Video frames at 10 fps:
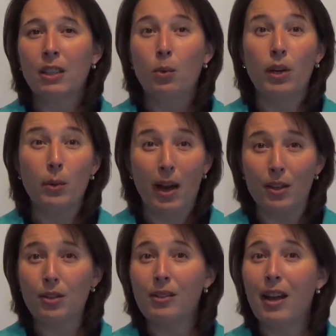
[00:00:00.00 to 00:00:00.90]
Were you
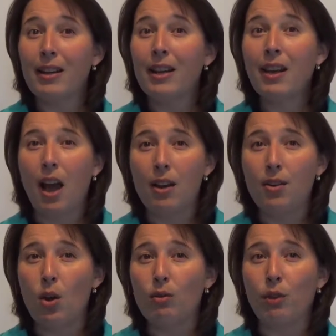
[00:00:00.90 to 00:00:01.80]
underlining
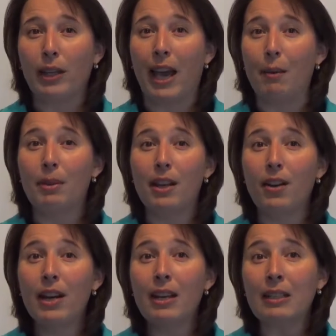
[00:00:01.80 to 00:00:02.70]
unknown
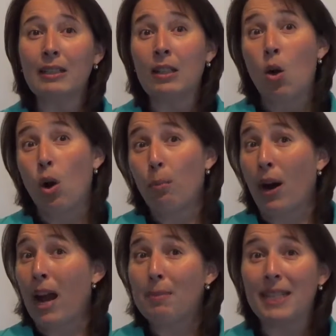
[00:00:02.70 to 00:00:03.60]
vocabulary, or
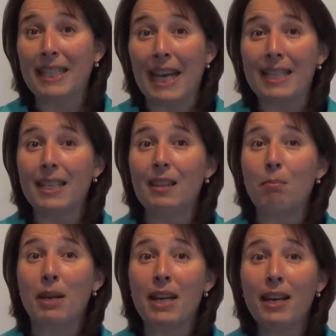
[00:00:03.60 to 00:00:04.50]
perhaps guessing the
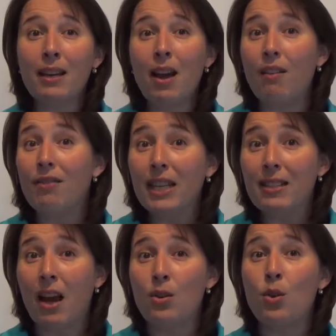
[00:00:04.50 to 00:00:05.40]
meaning of these
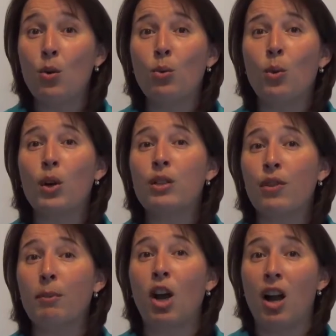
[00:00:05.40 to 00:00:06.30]
unknown words
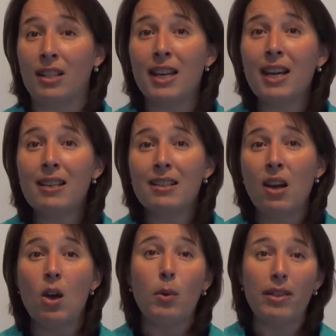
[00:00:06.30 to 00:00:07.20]
from context
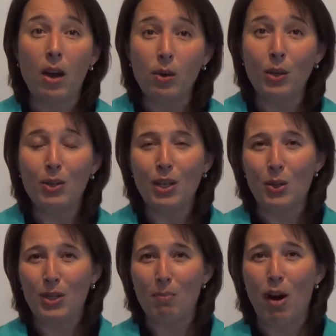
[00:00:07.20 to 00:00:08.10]
without using
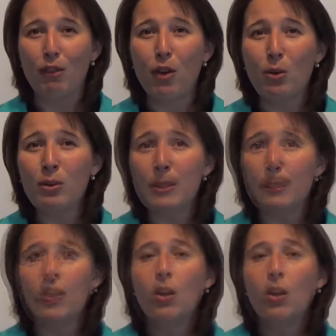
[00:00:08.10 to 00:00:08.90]
your smartphones?